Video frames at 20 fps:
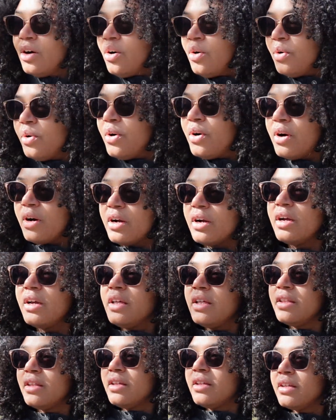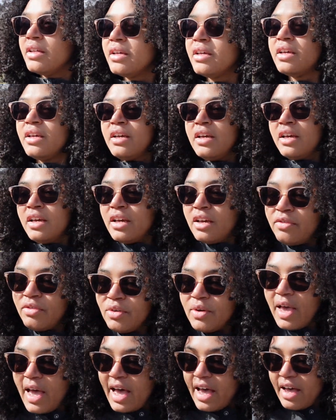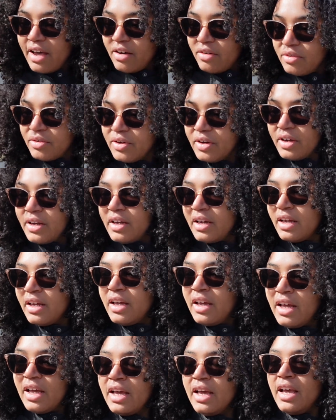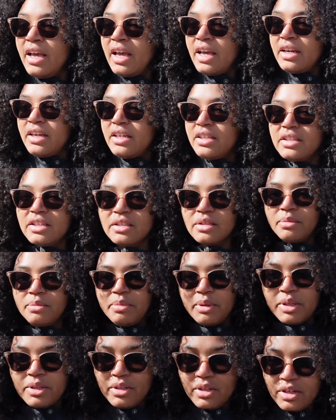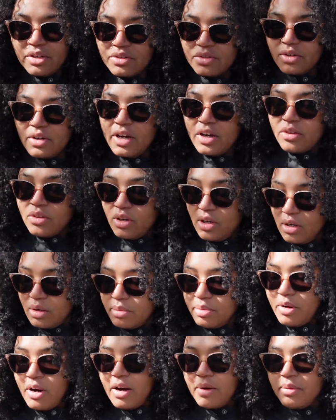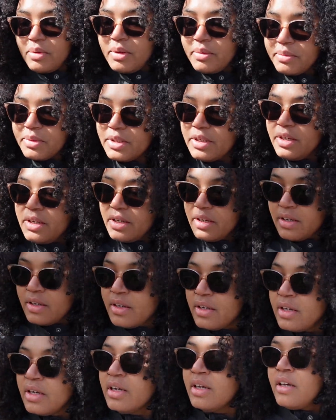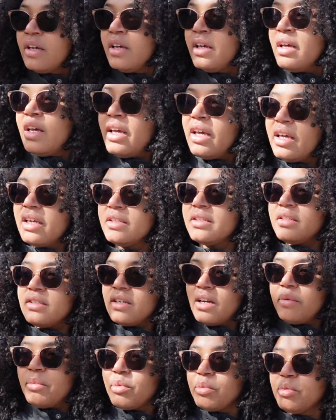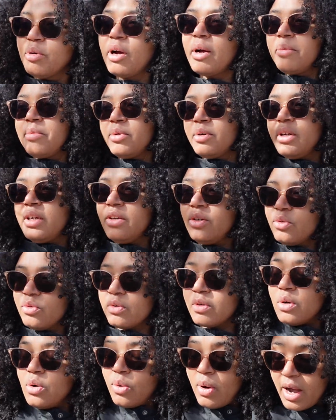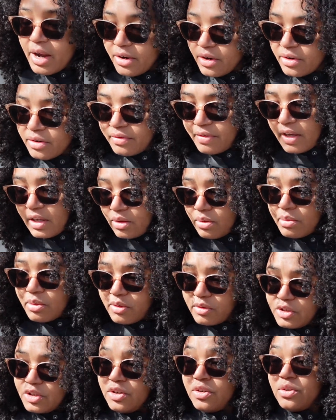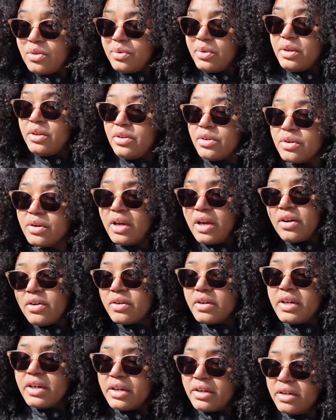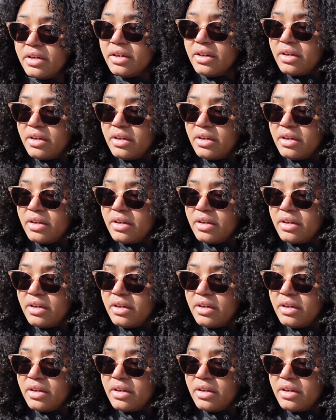Or if you have any disabilities or healthcare problems, is the type of property you require available to you in your area?